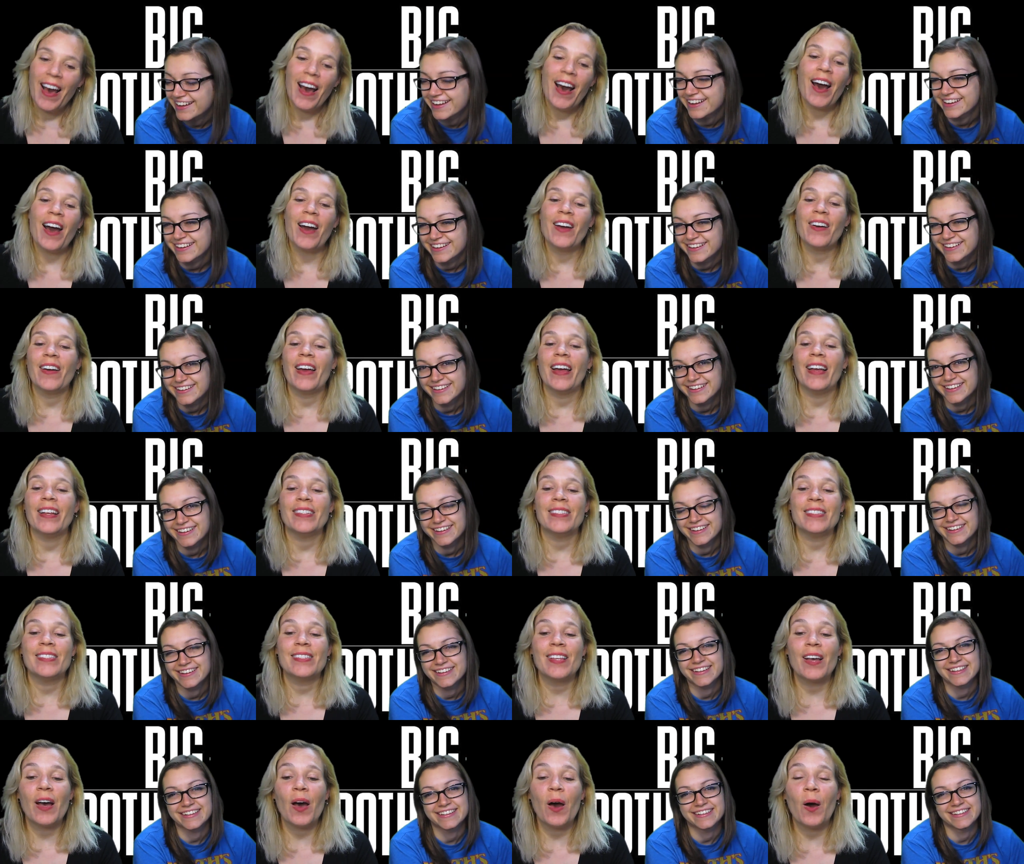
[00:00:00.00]
Speaker 1: All
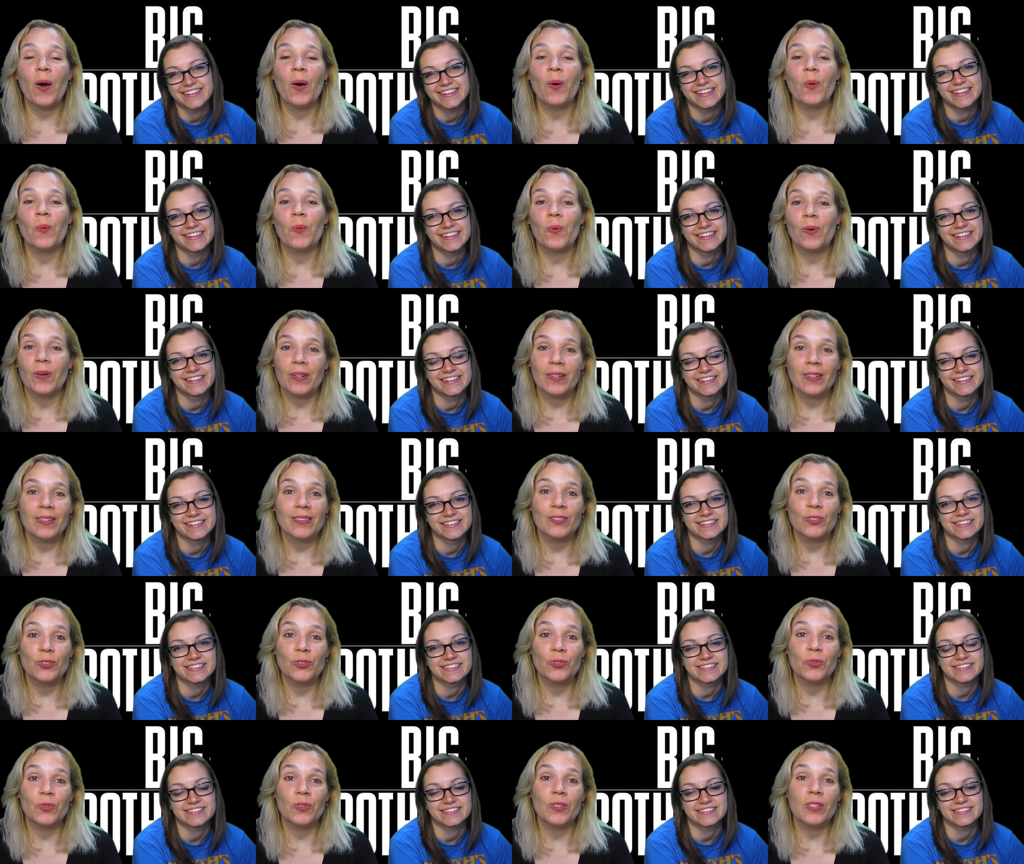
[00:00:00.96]
right, so
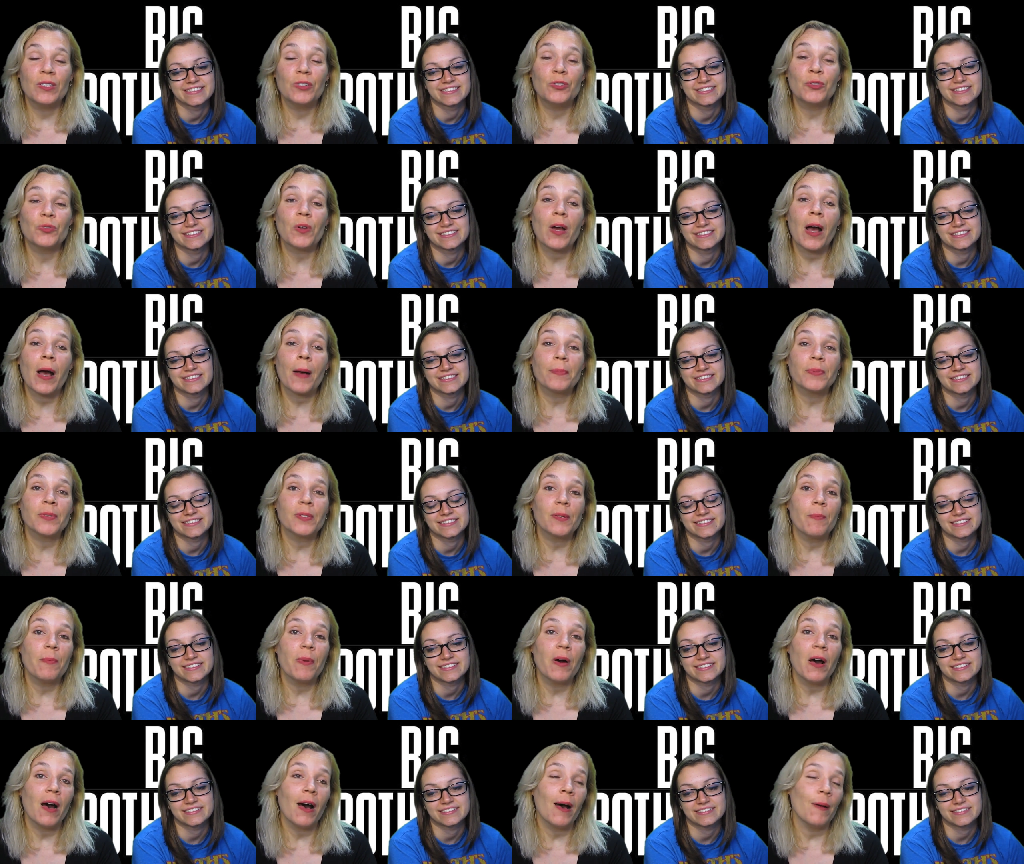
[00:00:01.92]
Julie
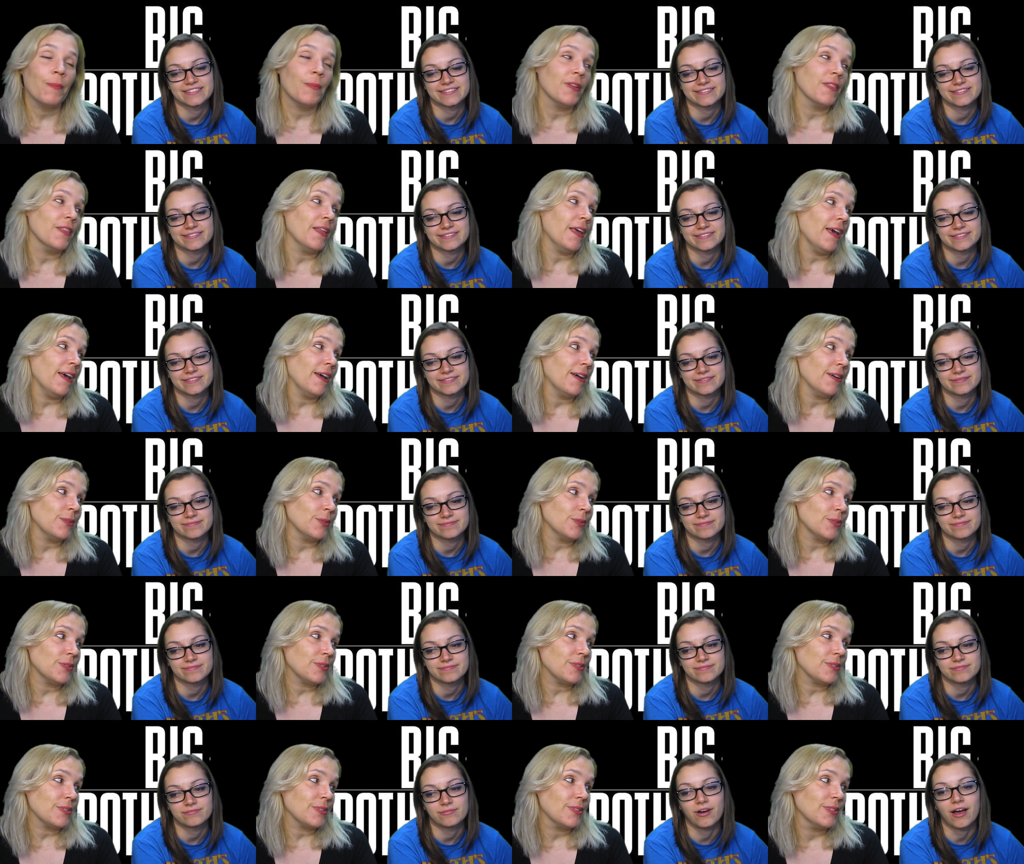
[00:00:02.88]
drops a bomb on the
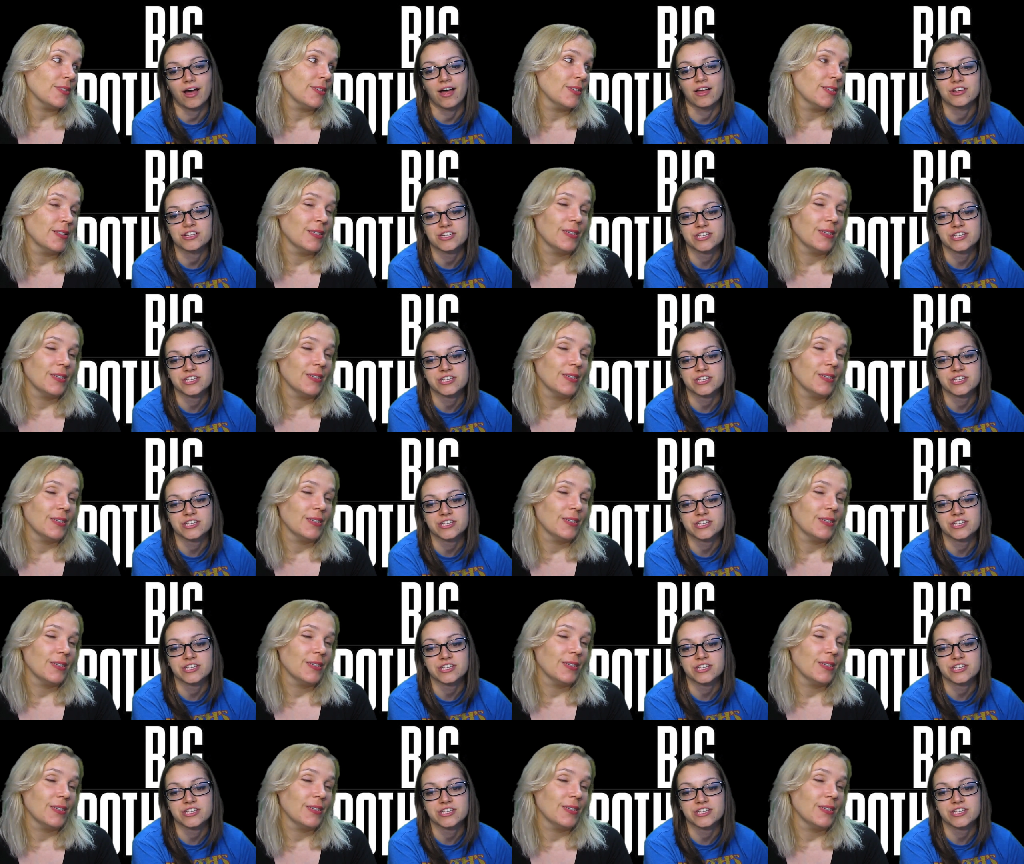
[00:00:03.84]
house. Well,